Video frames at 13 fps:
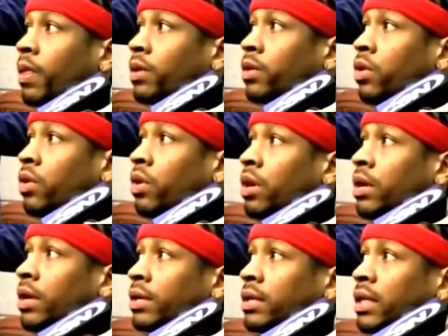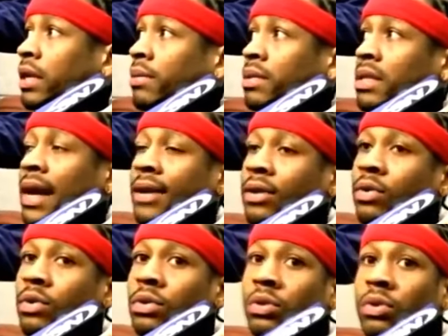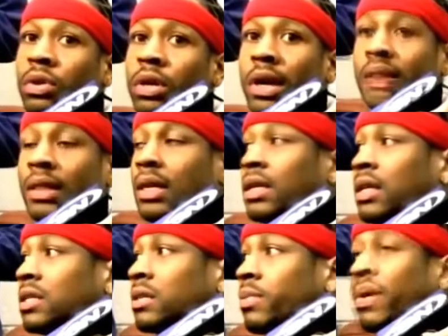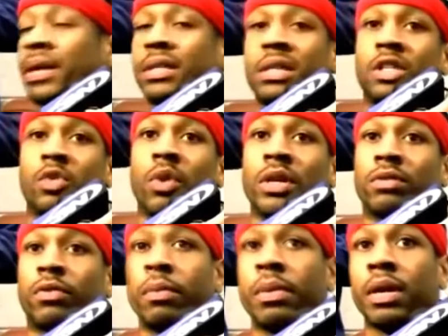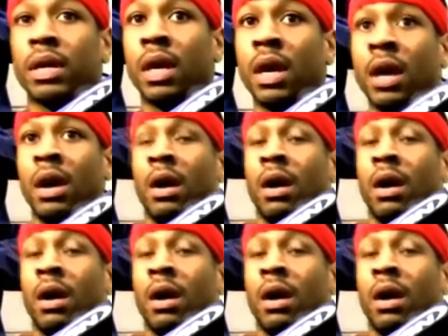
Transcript: you know, a team that's not doing so good, I think this is the best situation for me